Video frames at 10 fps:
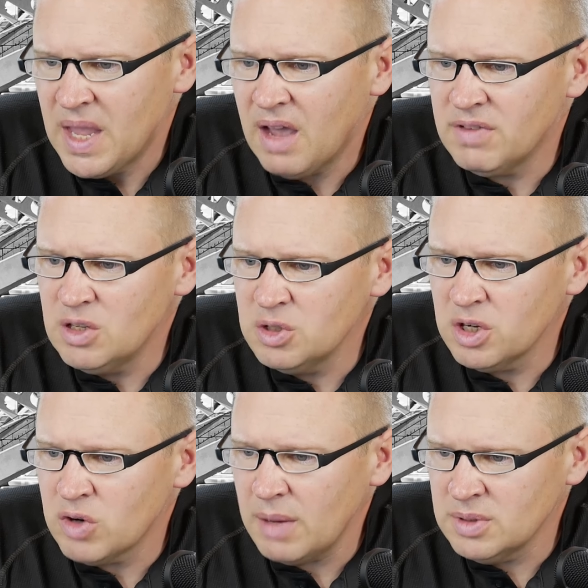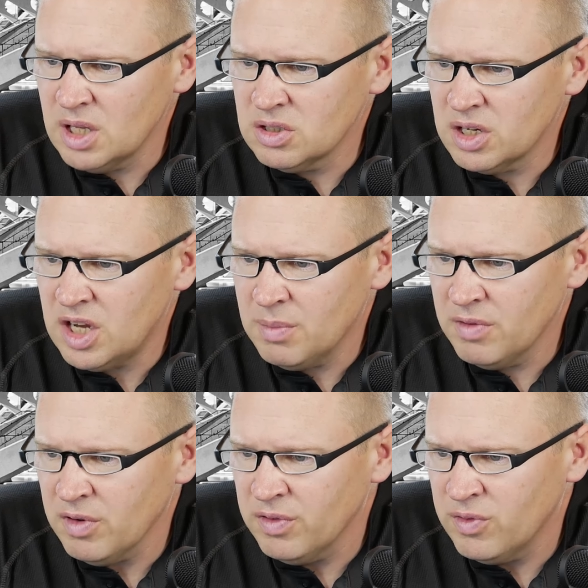Having used a crop sensor camera
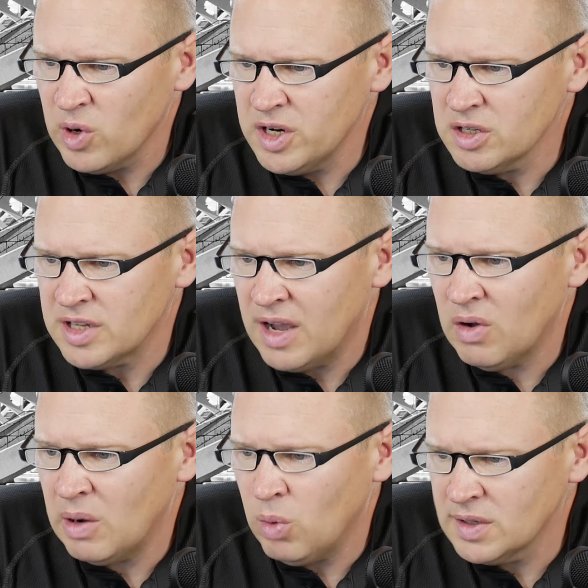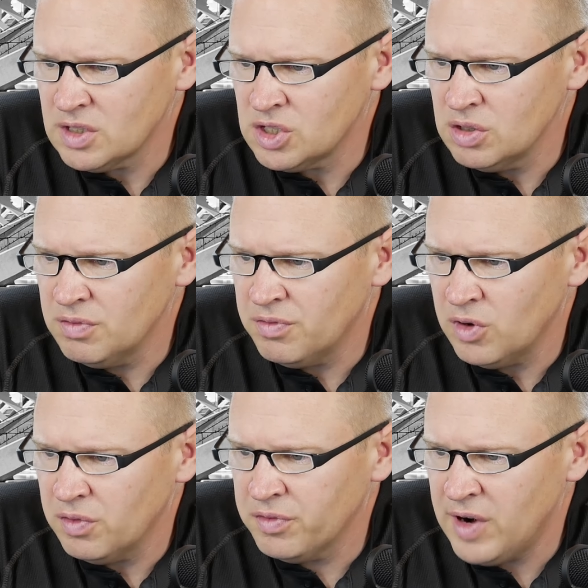for four years now, I want to shoot
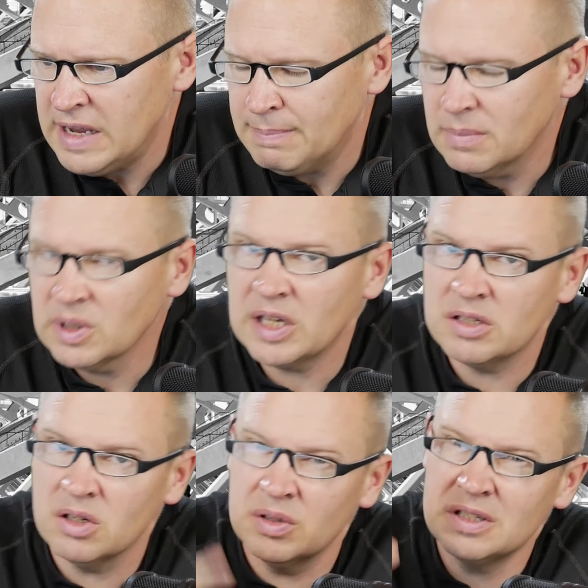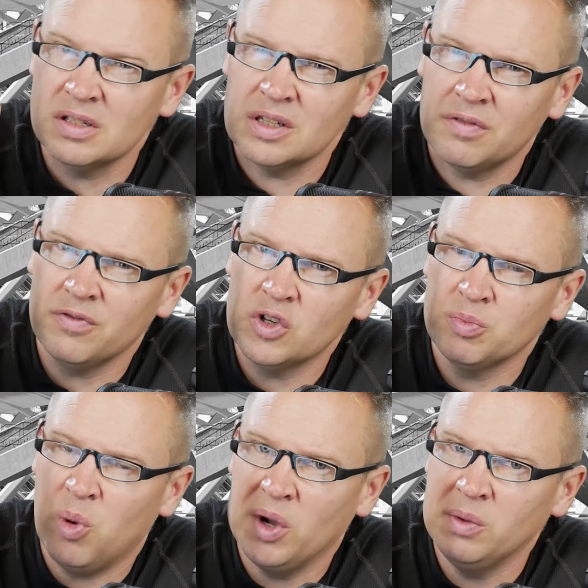full frame. Okay, so this is our
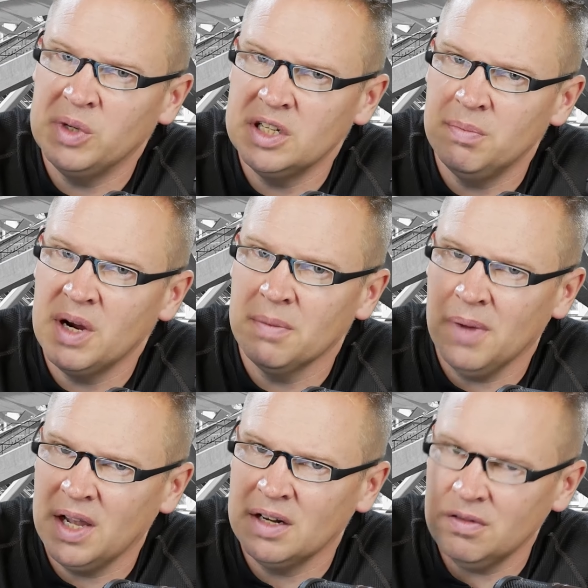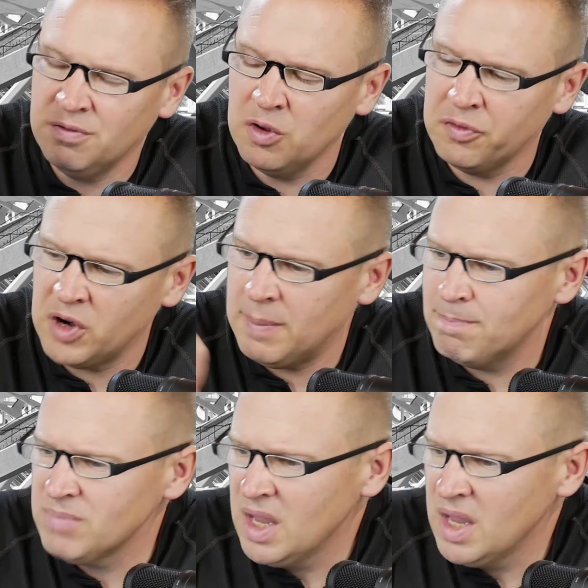first point we need to bear in mind full frame.